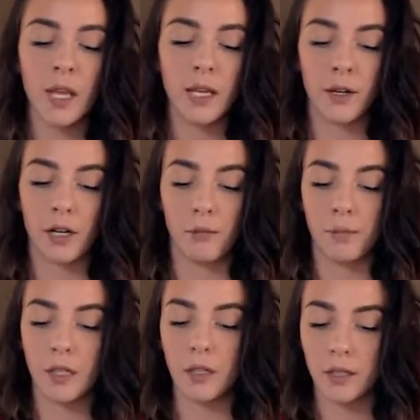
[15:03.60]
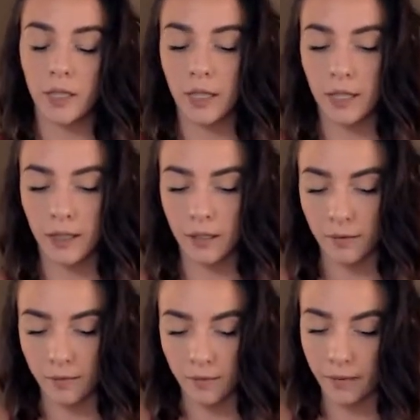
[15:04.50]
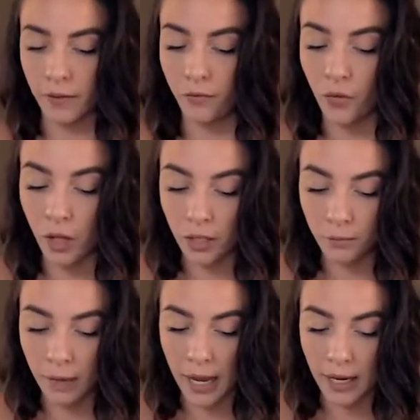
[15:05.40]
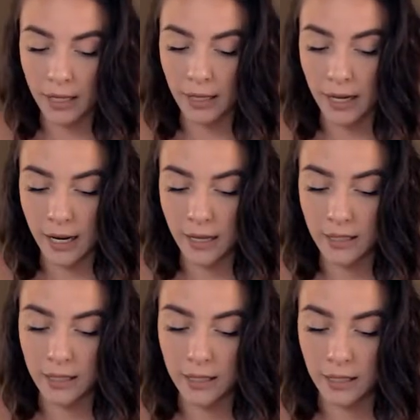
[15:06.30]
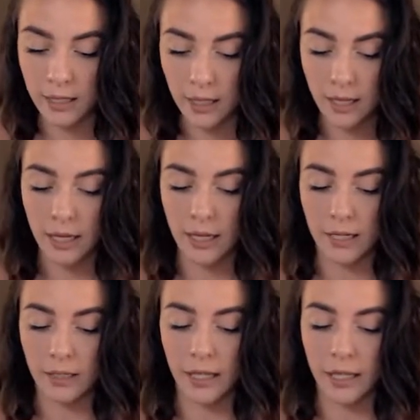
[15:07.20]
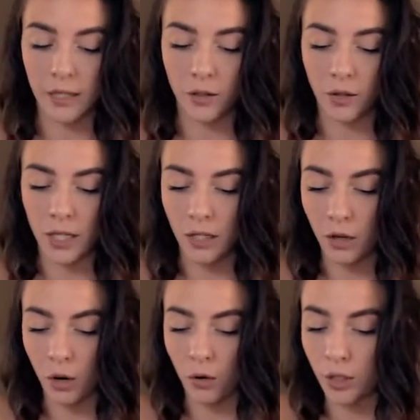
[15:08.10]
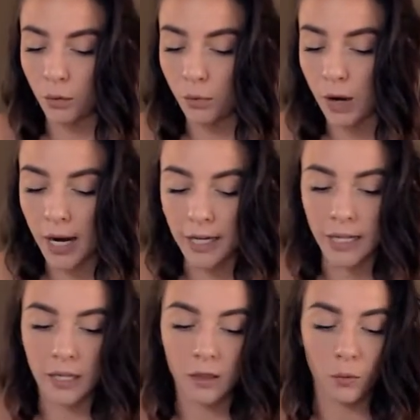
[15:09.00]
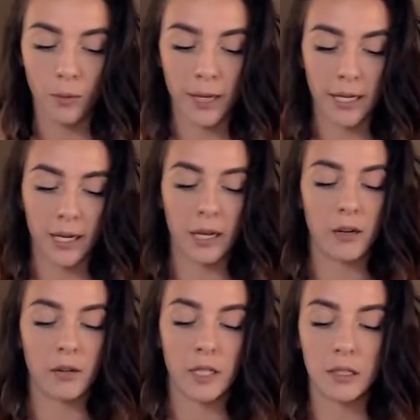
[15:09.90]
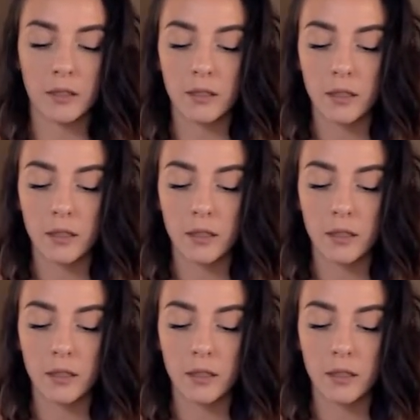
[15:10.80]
going to build and falling back in that and letting your ego and your pride get in the way, Aries.